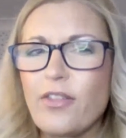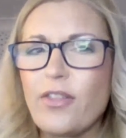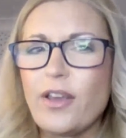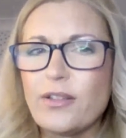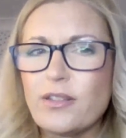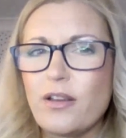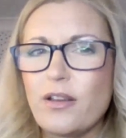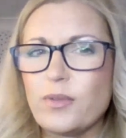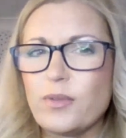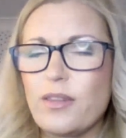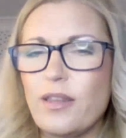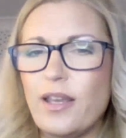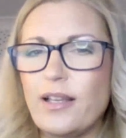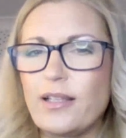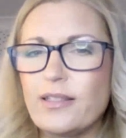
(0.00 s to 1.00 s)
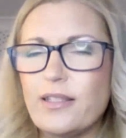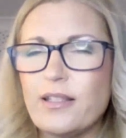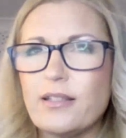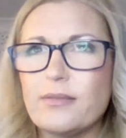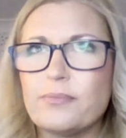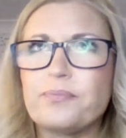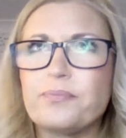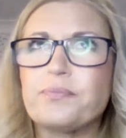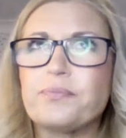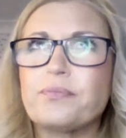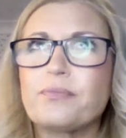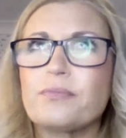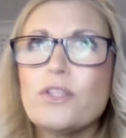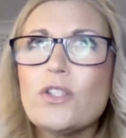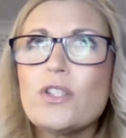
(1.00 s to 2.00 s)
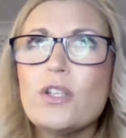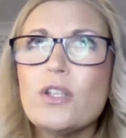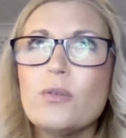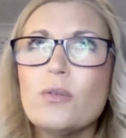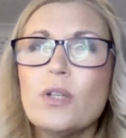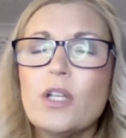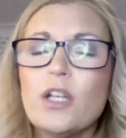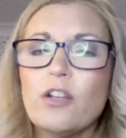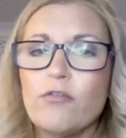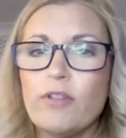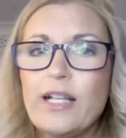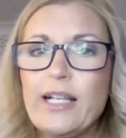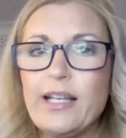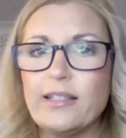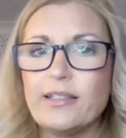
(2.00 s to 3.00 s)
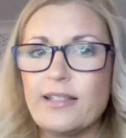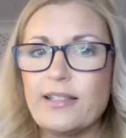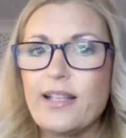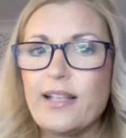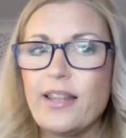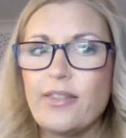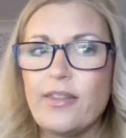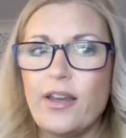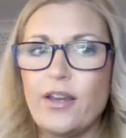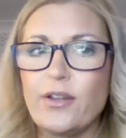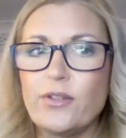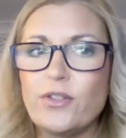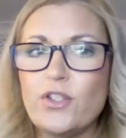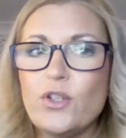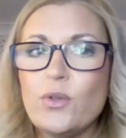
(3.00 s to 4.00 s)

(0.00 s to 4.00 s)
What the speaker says: Those types of things. And once you really understand those,